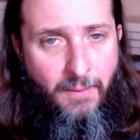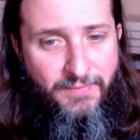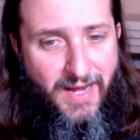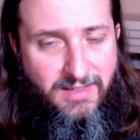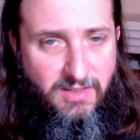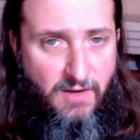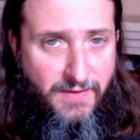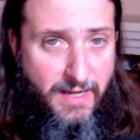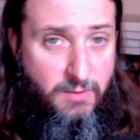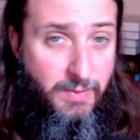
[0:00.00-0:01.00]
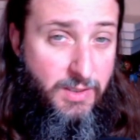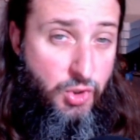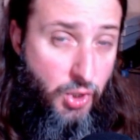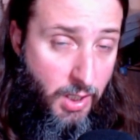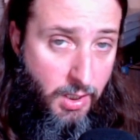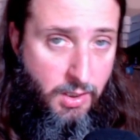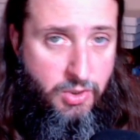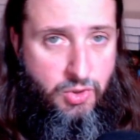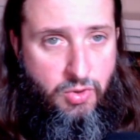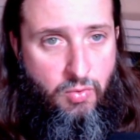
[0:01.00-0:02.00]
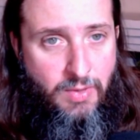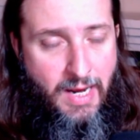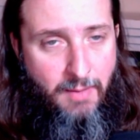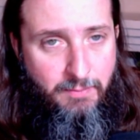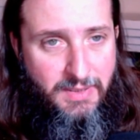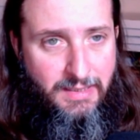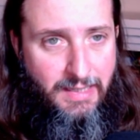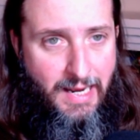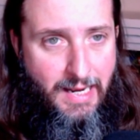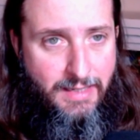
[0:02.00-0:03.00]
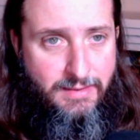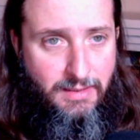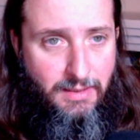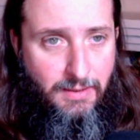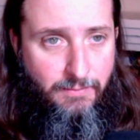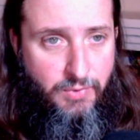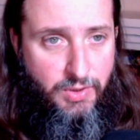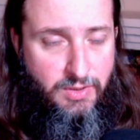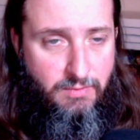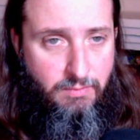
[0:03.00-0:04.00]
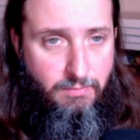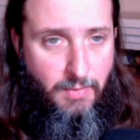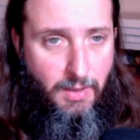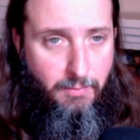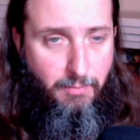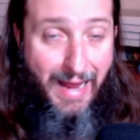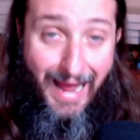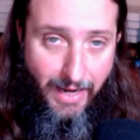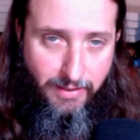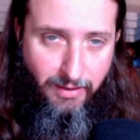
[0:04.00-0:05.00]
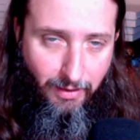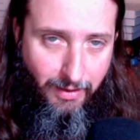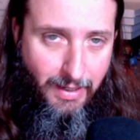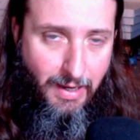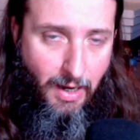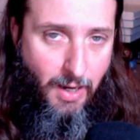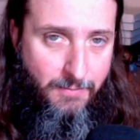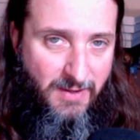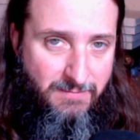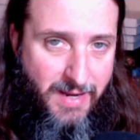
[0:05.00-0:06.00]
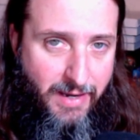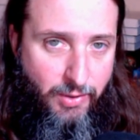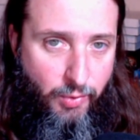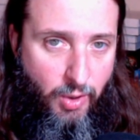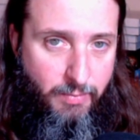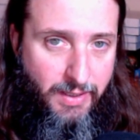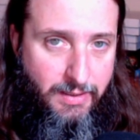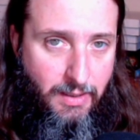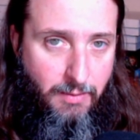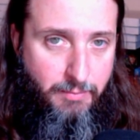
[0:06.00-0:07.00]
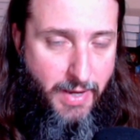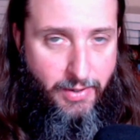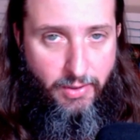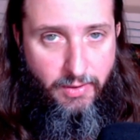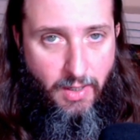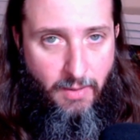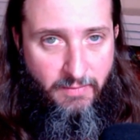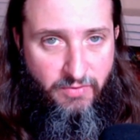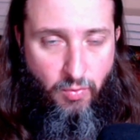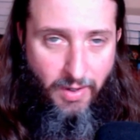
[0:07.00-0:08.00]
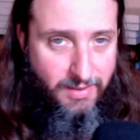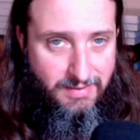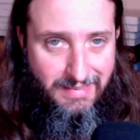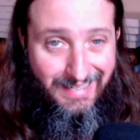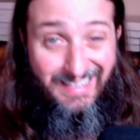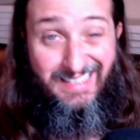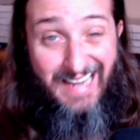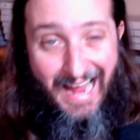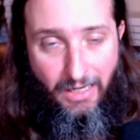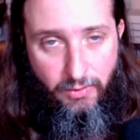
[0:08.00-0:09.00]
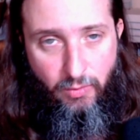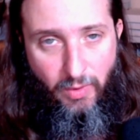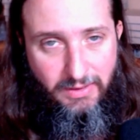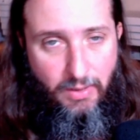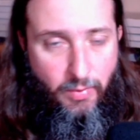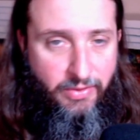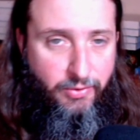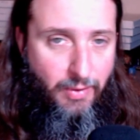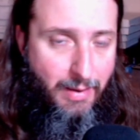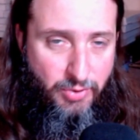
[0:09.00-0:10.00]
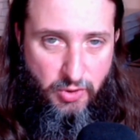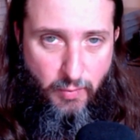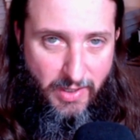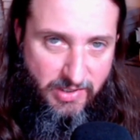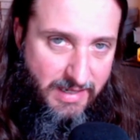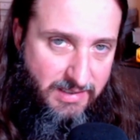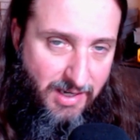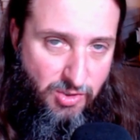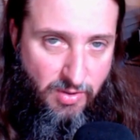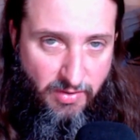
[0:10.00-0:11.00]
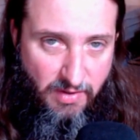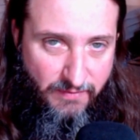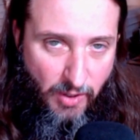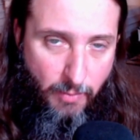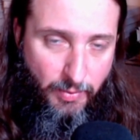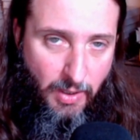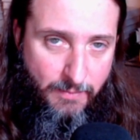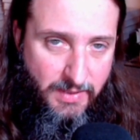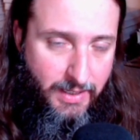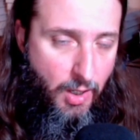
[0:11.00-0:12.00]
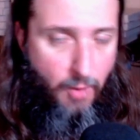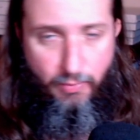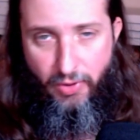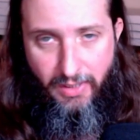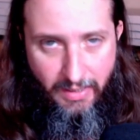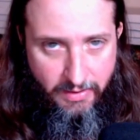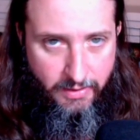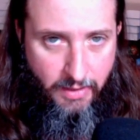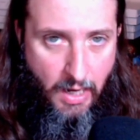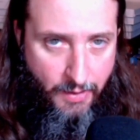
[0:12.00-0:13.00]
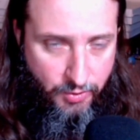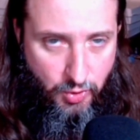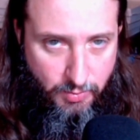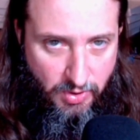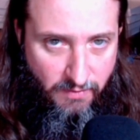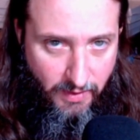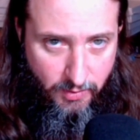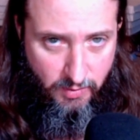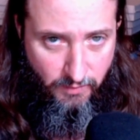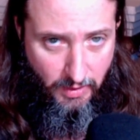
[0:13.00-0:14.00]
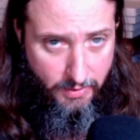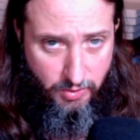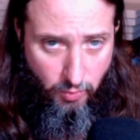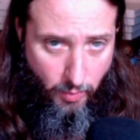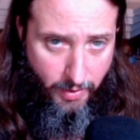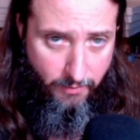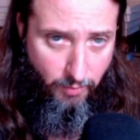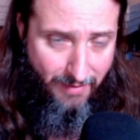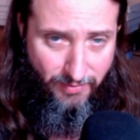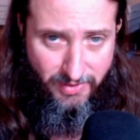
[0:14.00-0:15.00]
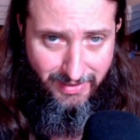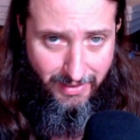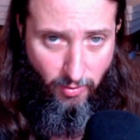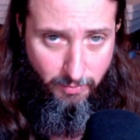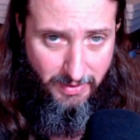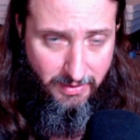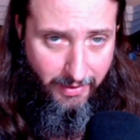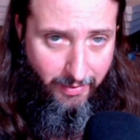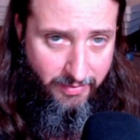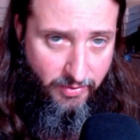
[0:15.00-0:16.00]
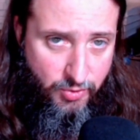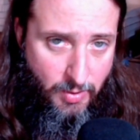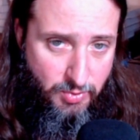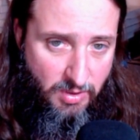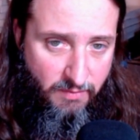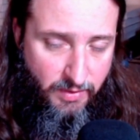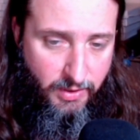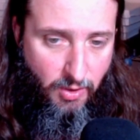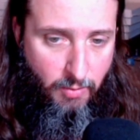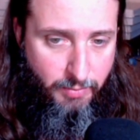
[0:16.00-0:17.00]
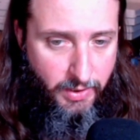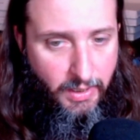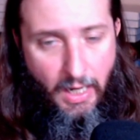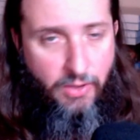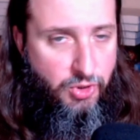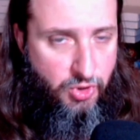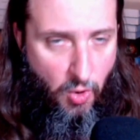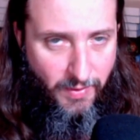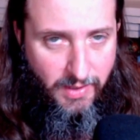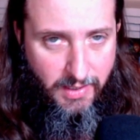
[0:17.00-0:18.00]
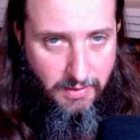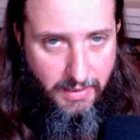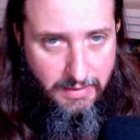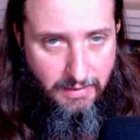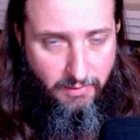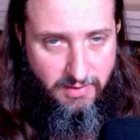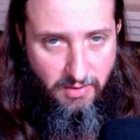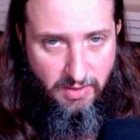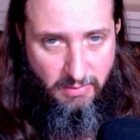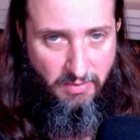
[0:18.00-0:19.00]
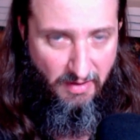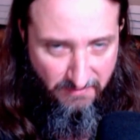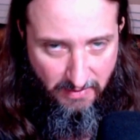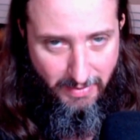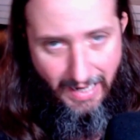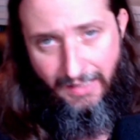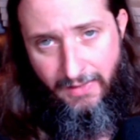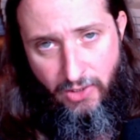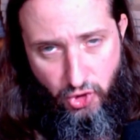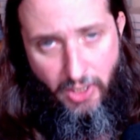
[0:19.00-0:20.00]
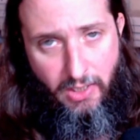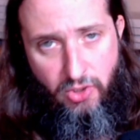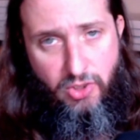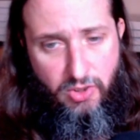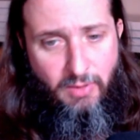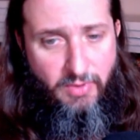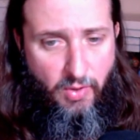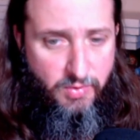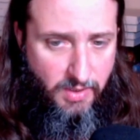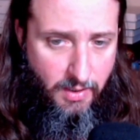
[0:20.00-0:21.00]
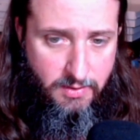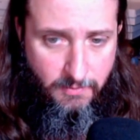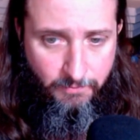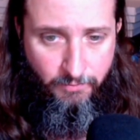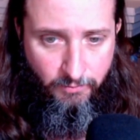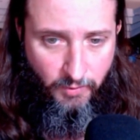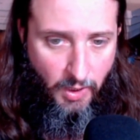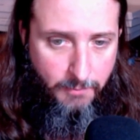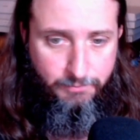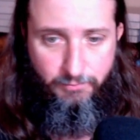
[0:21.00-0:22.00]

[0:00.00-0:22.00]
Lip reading: That stuff has been changed to not be as just bad. They've made it a little bit better. If you want to see exactly what they went through, I would just watch that section of the developer update. I'll put it in the description of the video, so if you guys do want to reference it, it'll be there in the description of the video. But just know that they did listen to some of our feedback and they changed some of those things. Okay.